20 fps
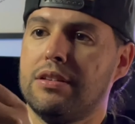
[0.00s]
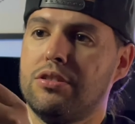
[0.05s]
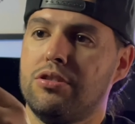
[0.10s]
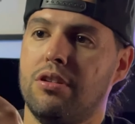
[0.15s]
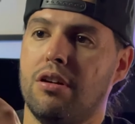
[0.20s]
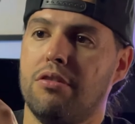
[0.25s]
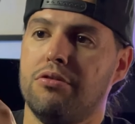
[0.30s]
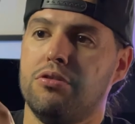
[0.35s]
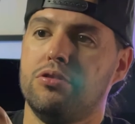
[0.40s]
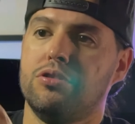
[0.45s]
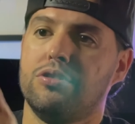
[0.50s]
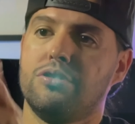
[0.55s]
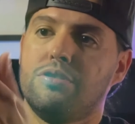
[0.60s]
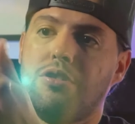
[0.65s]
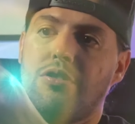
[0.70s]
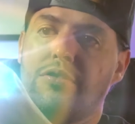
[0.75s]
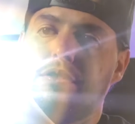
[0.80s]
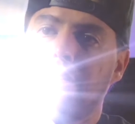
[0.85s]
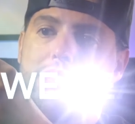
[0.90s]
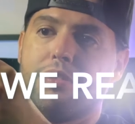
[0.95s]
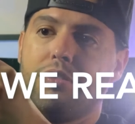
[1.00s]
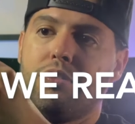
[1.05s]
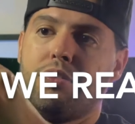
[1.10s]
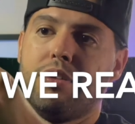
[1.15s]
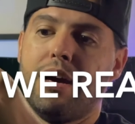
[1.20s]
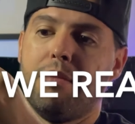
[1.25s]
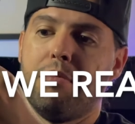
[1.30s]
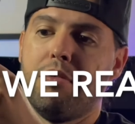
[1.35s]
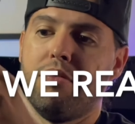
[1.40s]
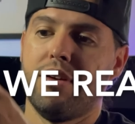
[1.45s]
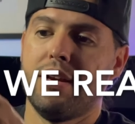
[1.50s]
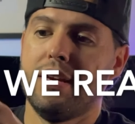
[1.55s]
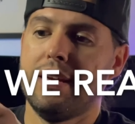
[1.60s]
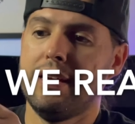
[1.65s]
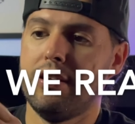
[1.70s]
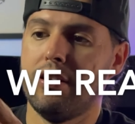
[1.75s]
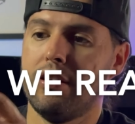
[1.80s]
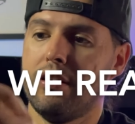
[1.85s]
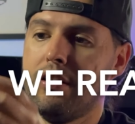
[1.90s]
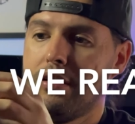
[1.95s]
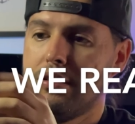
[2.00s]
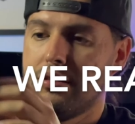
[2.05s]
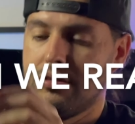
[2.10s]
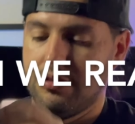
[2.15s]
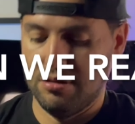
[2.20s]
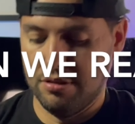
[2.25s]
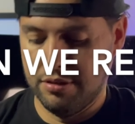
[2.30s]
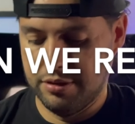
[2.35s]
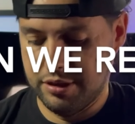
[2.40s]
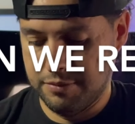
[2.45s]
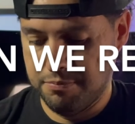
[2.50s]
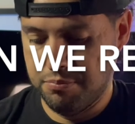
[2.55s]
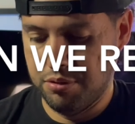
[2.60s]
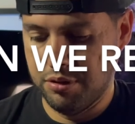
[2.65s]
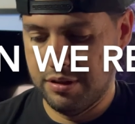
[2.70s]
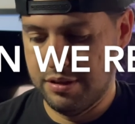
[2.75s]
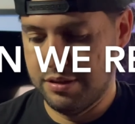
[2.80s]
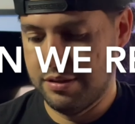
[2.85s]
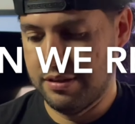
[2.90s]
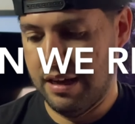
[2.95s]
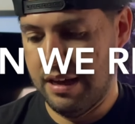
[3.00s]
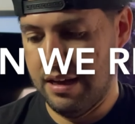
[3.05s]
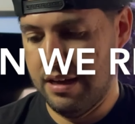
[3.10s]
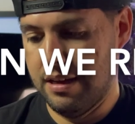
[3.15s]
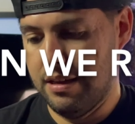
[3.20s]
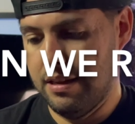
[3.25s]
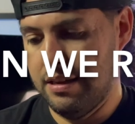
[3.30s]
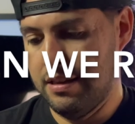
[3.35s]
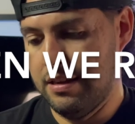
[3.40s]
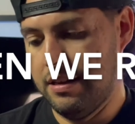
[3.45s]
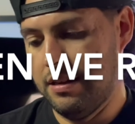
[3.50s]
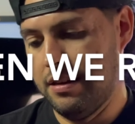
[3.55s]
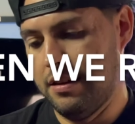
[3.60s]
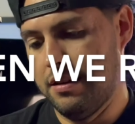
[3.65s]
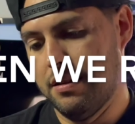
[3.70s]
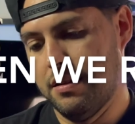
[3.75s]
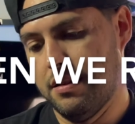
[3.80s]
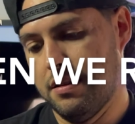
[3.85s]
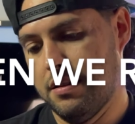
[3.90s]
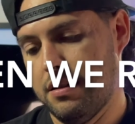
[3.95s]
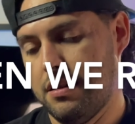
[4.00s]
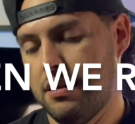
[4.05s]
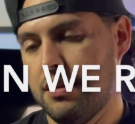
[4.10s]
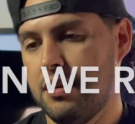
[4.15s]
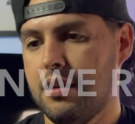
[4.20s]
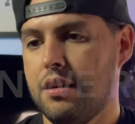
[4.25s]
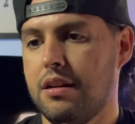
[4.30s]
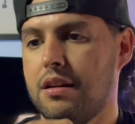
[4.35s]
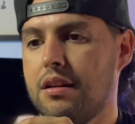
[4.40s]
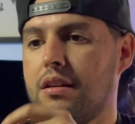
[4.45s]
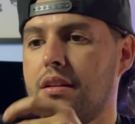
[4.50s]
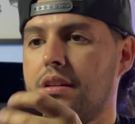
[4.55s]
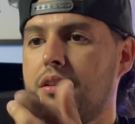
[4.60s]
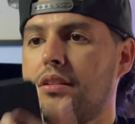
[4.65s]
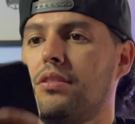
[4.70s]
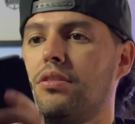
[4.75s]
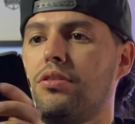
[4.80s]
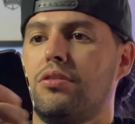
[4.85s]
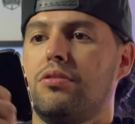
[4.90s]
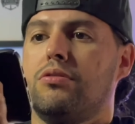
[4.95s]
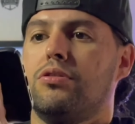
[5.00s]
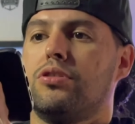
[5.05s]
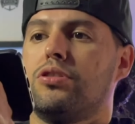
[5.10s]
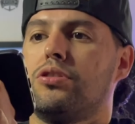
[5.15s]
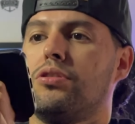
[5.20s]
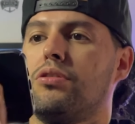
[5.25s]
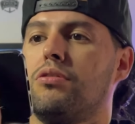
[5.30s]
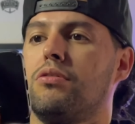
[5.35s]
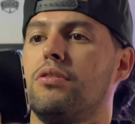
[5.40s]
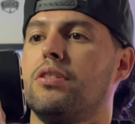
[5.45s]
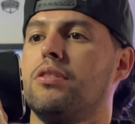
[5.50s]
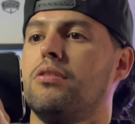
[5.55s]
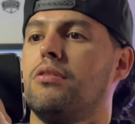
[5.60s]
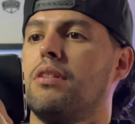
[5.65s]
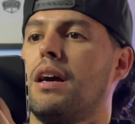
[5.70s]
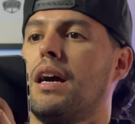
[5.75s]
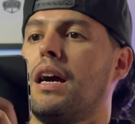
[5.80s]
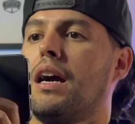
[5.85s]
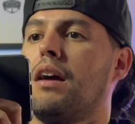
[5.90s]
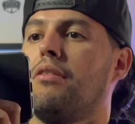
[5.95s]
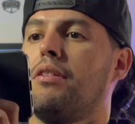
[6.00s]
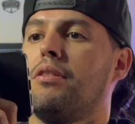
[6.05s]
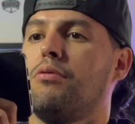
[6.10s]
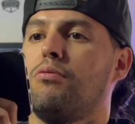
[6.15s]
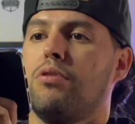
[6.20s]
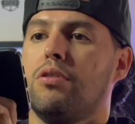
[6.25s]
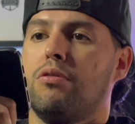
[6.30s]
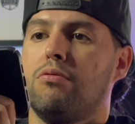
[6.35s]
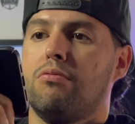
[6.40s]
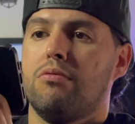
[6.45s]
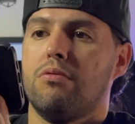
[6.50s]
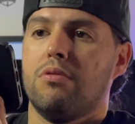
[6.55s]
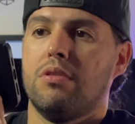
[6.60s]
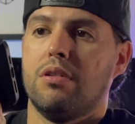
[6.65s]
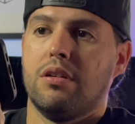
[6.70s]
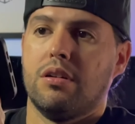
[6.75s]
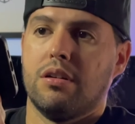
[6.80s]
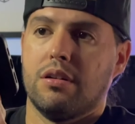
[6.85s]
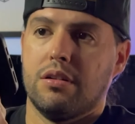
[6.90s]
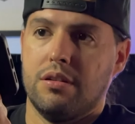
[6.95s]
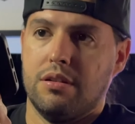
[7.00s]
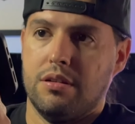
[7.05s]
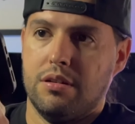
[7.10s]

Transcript: You just turn this little knob over here. So let's just put this in to show you how it would work.